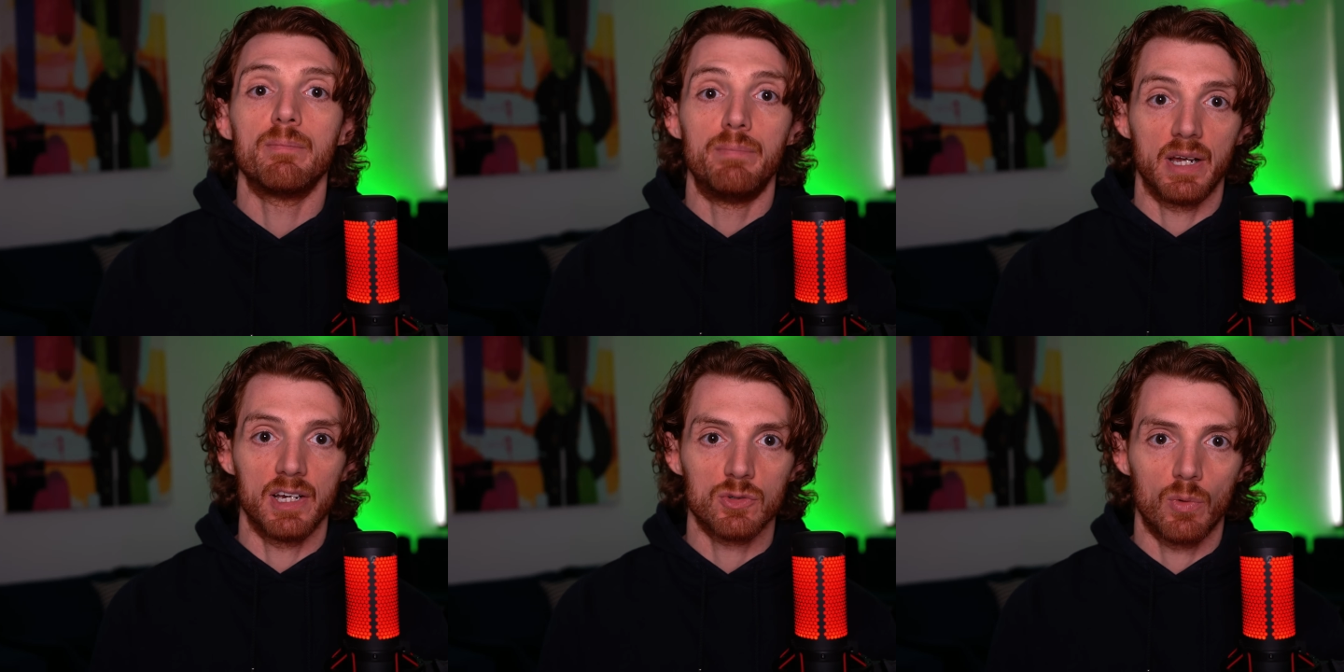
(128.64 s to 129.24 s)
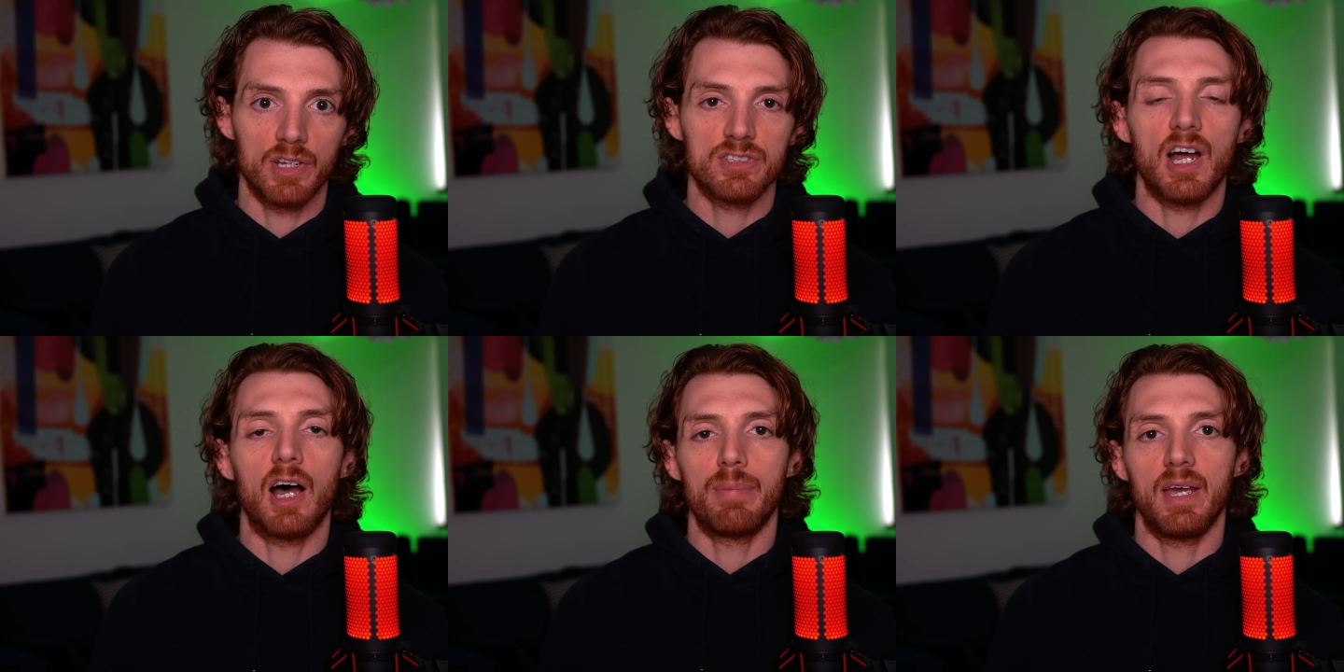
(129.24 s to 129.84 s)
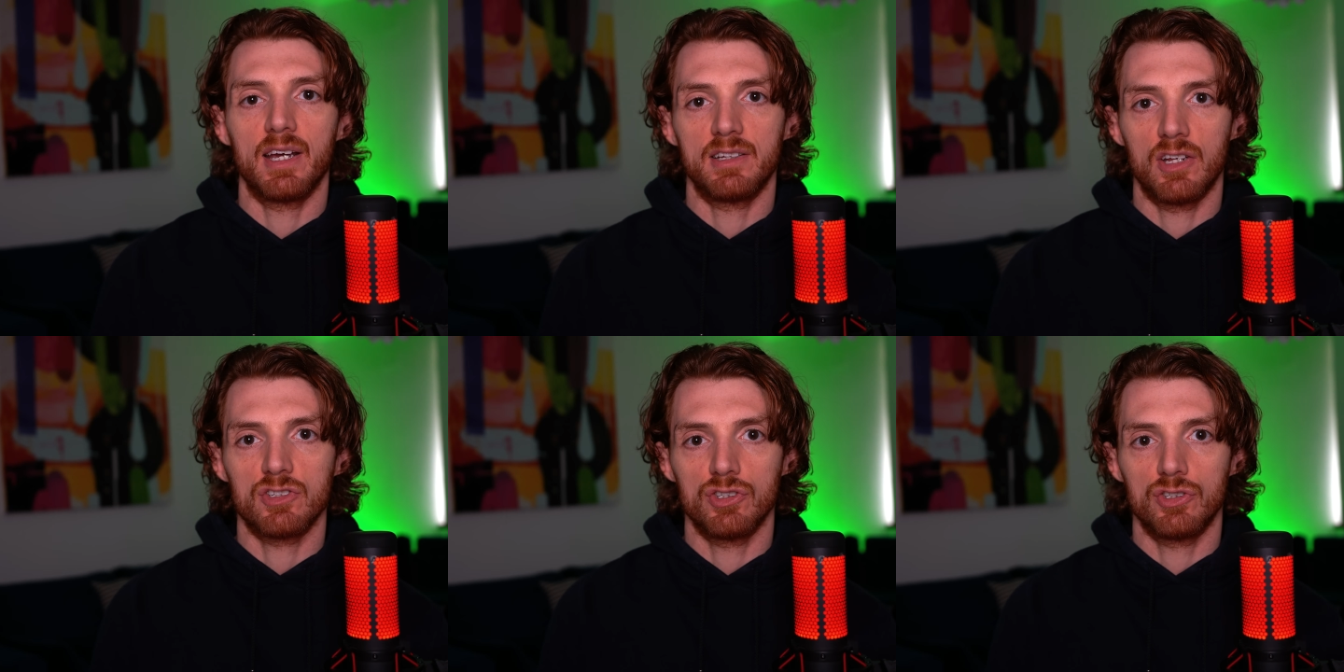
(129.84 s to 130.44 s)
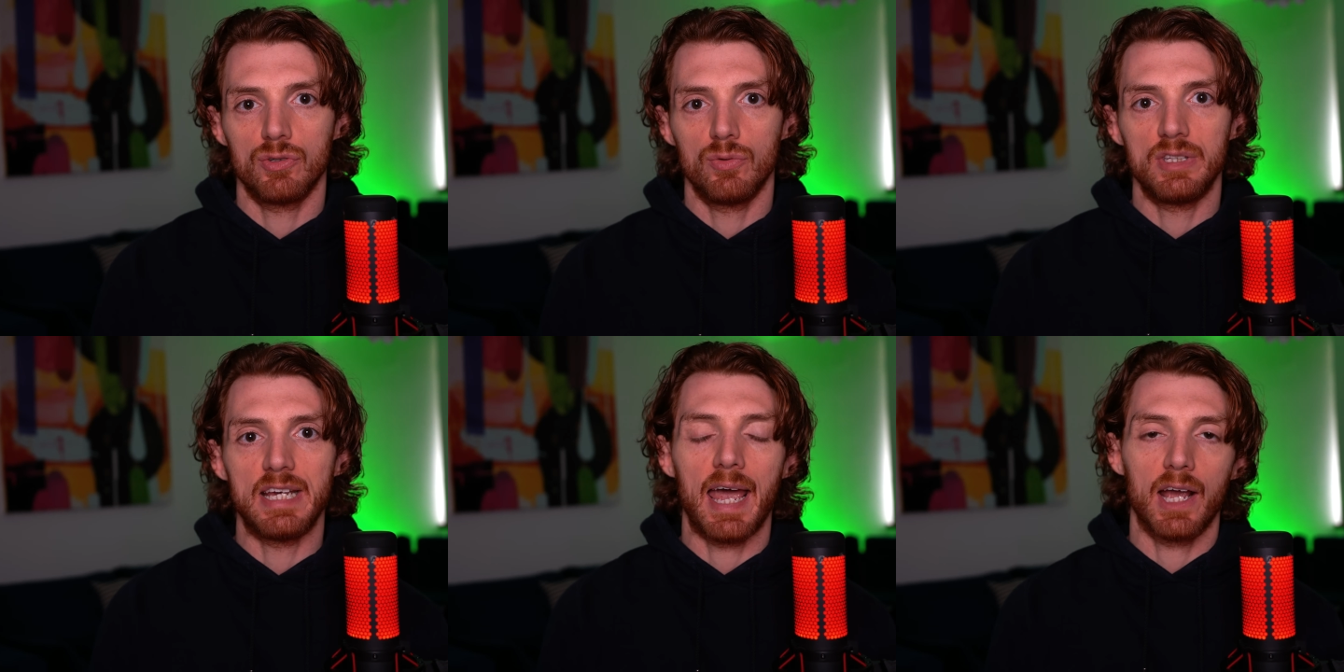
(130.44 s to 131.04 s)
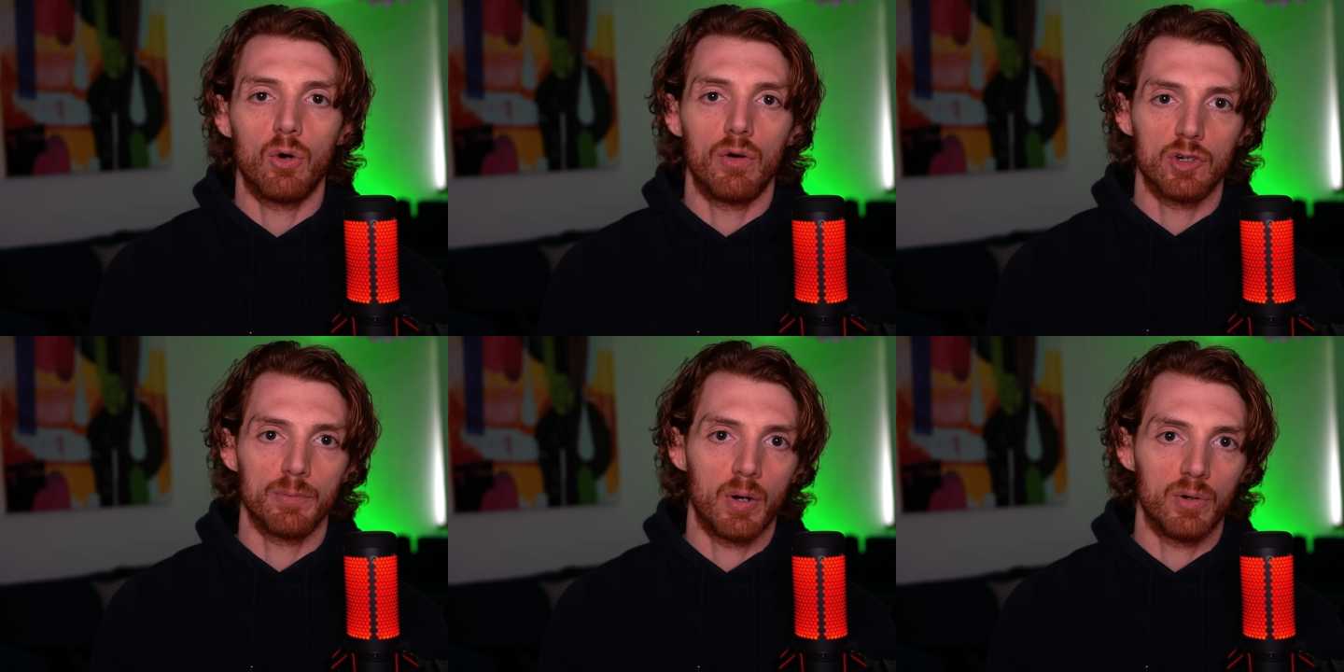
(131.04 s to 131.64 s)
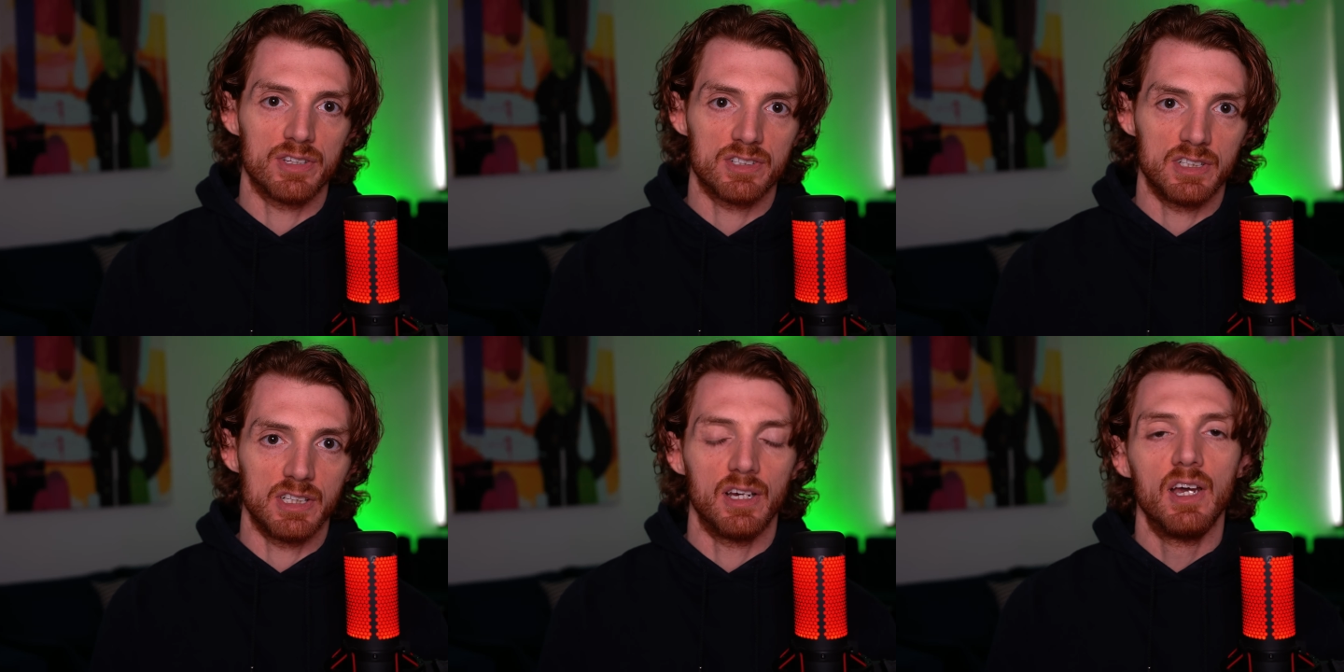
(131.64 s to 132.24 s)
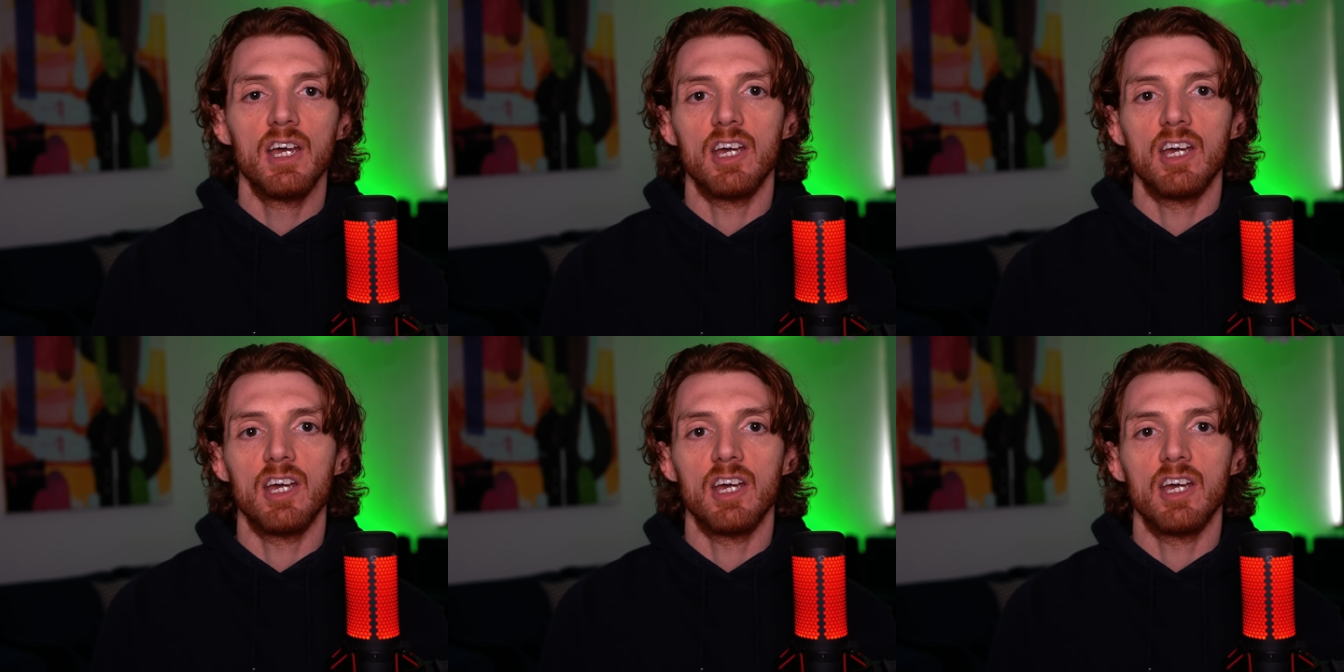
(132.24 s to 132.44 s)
the biggest one is not paying attention to the angle of your opponent's knee.